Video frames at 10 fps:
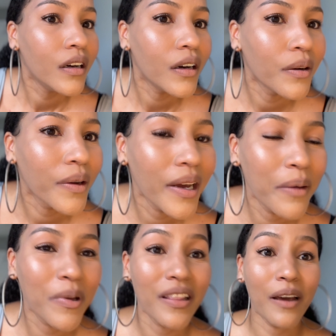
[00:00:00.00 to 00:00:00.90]

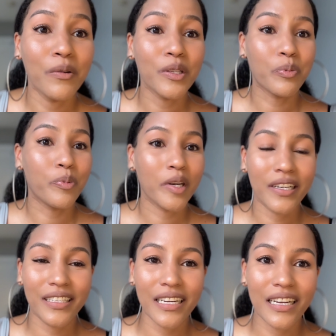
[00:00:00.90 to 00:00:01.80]
Okay, but that was
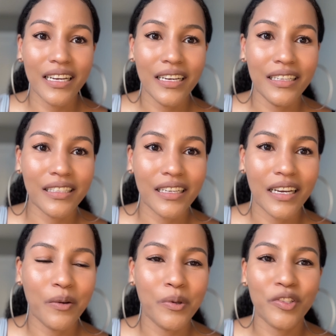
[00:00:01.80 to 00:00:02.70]
pretty
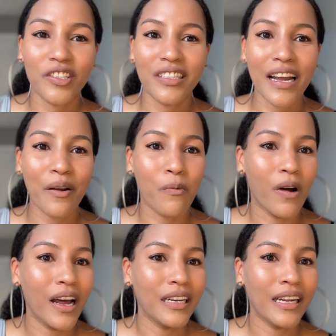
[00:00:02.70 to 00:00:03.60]
easy. It was just like
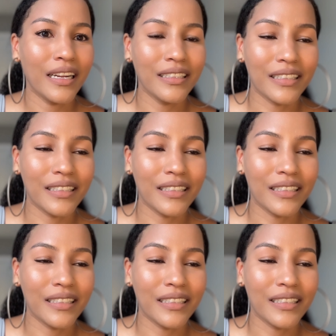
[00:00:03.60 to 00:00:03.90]
one and